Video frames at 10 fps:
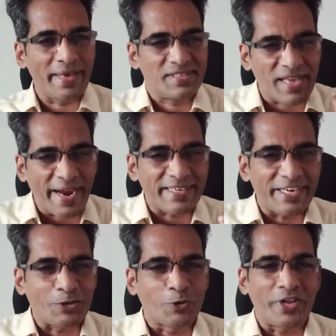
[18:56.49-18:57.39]

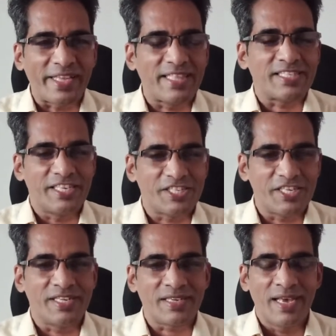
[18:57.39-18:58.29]
excited to take the
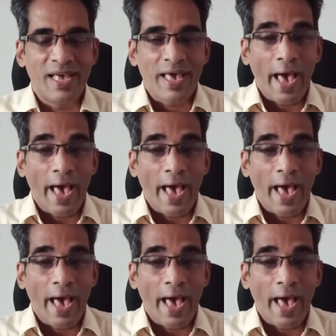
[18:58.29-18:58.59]
session